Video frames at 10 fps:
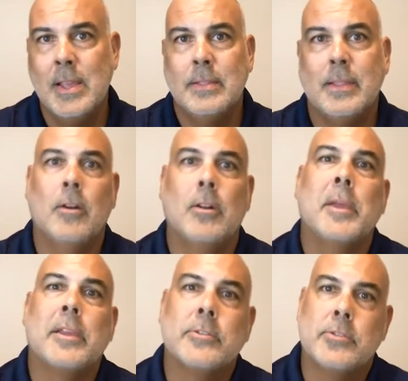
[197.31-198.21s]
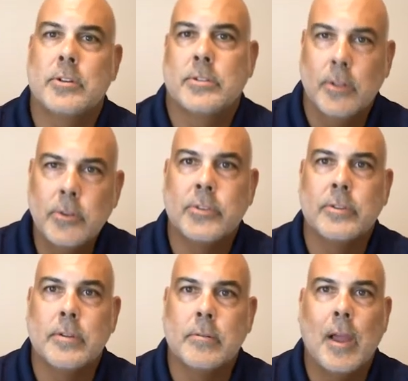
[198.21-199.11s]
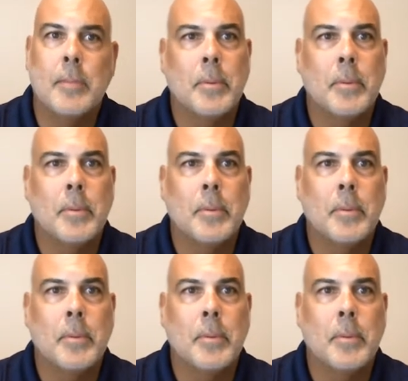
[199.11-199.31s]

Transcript: not only making sure our solutions are right,